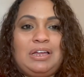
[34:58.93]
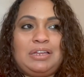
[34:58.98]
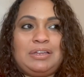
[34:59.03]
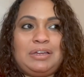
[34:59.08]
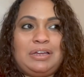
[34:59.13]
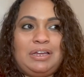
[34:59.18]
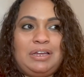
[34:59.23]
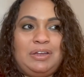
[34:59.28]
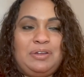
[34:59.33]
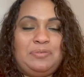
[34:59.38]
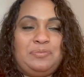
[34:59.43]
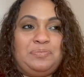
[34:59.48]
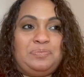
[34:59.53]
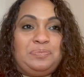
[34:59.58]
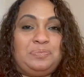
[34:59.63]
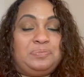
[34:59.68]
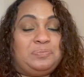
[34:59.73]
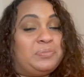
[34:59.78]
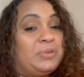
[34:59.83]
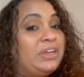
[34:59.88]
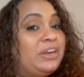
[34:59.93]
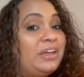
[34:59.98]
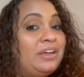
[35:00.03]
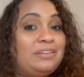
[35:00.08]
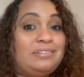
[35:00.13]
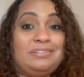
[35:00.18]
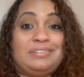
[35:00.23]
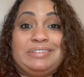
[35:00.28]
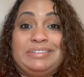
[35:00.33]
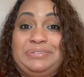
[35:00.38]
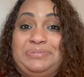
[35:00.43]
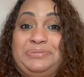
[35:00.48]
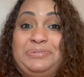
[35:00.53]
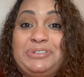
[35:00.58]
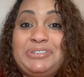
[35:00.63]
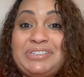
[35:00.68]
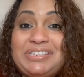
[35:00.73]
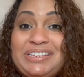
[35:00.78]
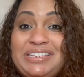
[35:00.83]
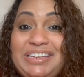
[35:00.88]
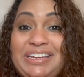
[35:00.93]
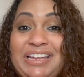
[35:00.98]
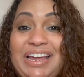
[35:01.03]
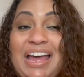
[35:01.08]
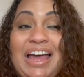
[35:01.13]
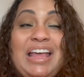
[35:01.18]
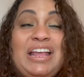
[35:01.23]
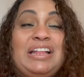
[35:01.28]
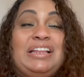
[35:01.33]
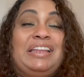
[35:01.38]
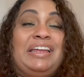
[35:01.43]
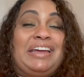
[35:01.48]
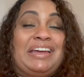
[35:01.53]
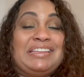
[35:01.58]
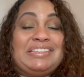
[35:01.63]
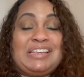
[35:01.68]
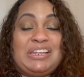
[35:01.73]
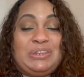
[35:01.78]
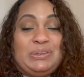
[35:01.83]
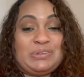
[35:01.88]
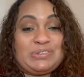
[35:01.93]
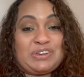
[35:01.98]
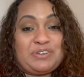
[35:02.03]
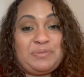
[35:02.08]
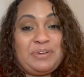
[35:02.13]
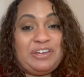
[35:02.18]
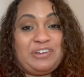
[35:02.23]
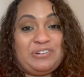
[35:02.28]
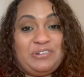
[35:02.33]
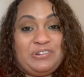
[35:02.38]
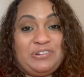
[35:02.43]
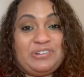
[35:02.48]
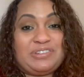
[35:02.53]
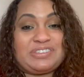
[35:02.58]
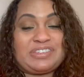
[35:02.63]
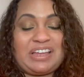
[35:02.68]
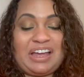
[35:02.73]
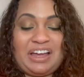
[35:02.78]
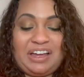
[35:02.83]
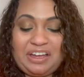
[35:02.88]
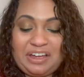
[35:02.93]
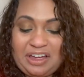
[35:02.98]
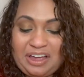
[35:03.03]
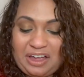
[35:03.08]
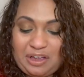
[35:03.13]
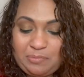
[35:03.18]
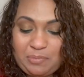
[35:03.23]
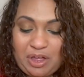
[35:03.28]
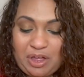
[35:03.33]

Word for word: um but we'll see like I said those are my goals I, I'm,